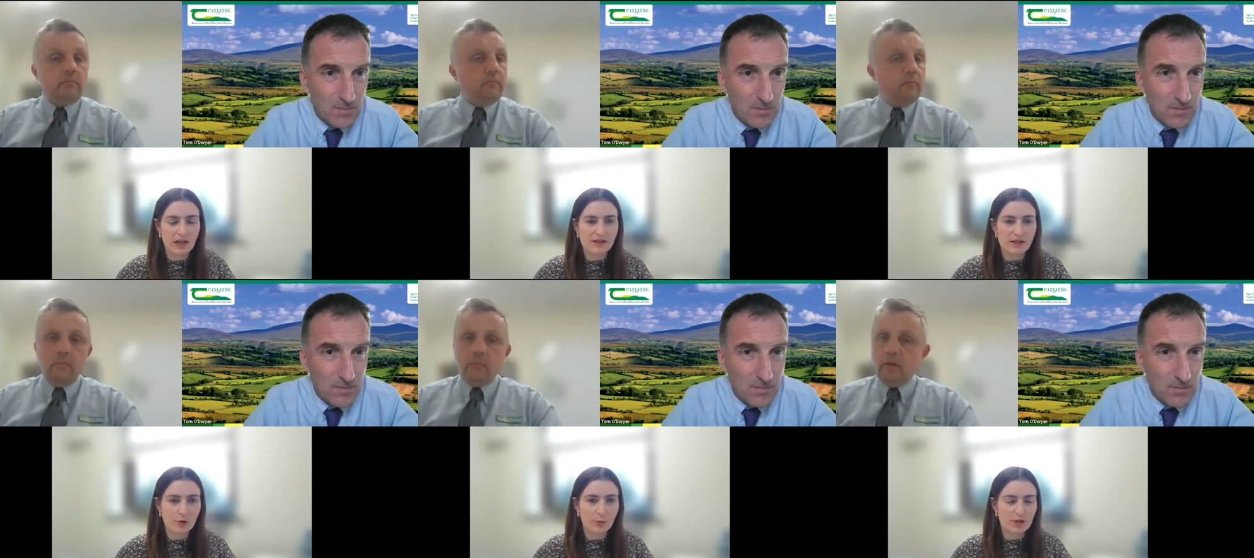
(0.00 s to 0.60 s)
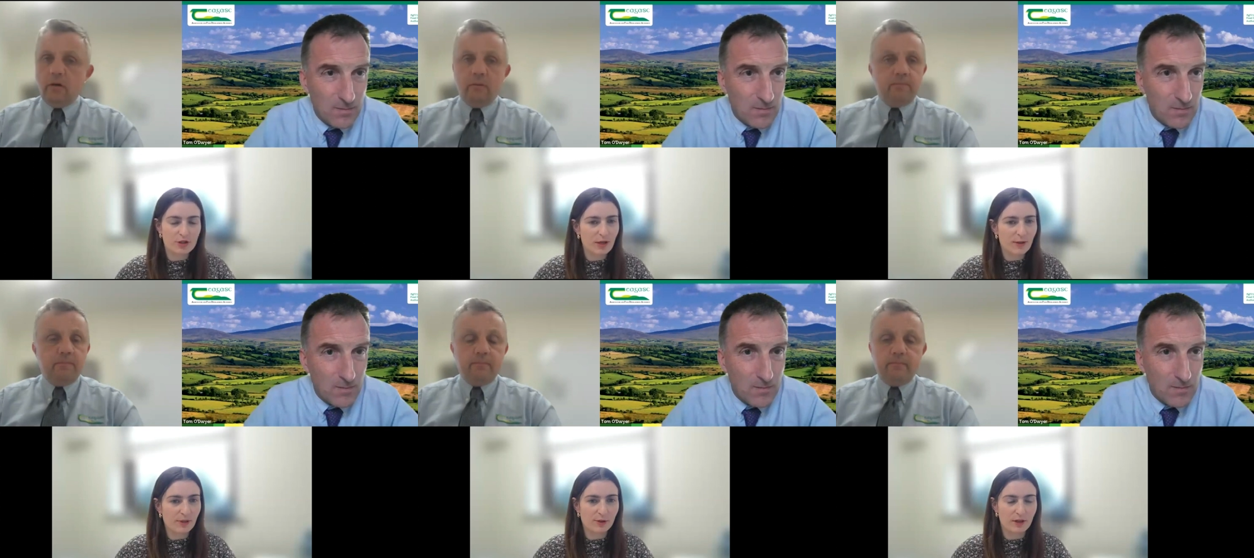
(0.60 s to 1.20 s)
Speaker 1: is it open to
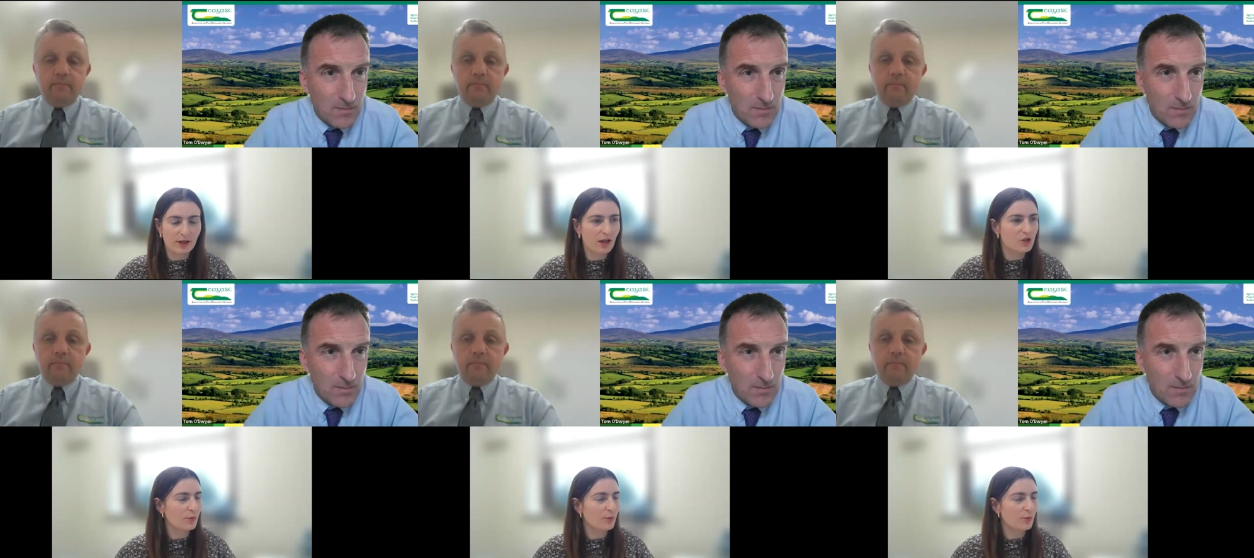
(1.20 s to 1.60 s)
people who engage